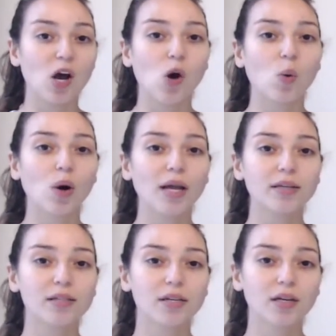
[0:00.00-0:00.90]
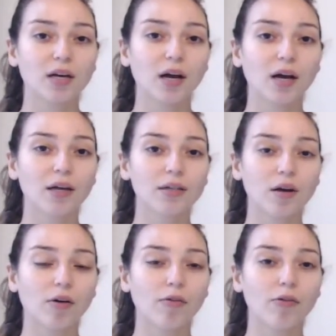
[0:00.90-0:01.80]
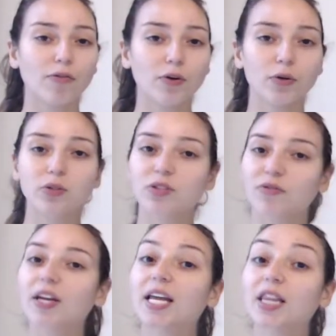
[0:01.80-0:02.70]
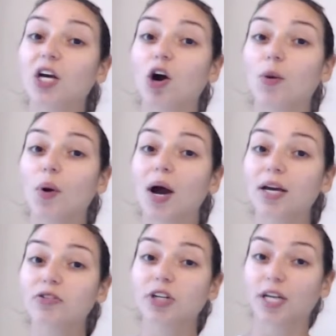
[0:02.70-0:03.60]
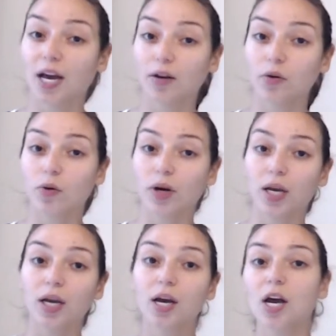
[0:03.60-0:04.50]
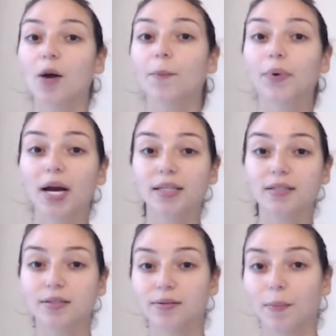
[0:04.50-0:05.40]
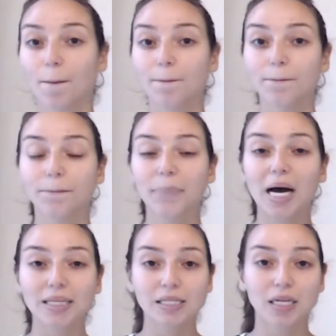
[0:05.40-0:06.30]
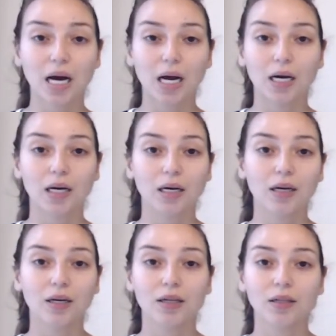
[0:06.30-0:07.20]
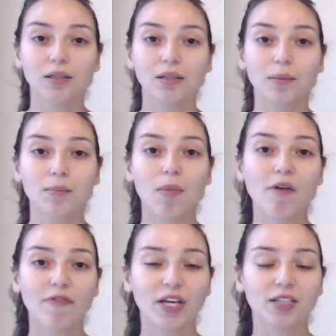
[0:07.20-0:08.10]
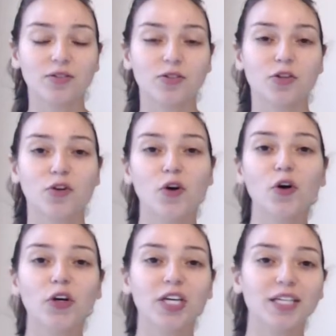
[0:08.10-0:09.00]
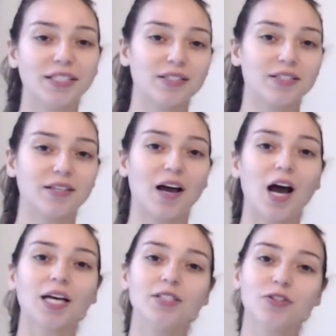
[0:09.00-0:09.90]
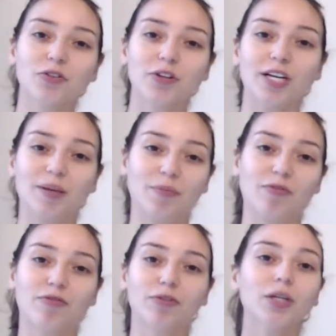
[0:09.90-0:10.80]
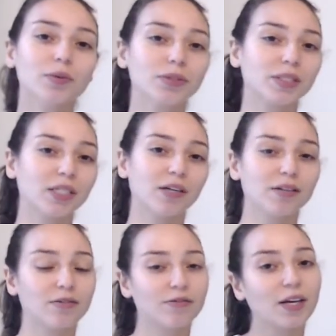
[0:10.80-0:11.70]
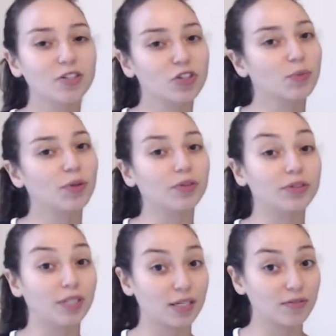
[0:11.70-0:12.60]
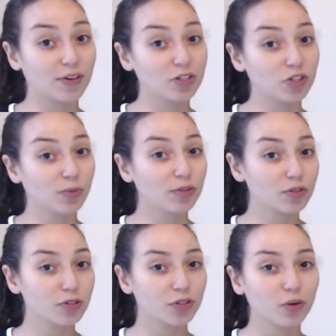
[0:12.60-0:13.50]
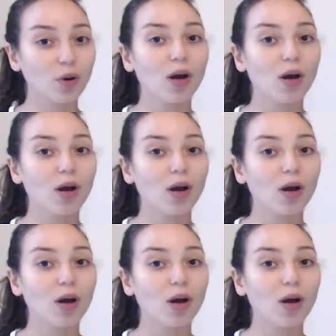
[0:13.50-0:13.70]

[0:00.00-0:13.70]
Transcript: What kind of foods fit in the carbohydrate category? Breads, pasta, muffins, cookies, ice cream, fruit, vegetables, yes, vegetables too,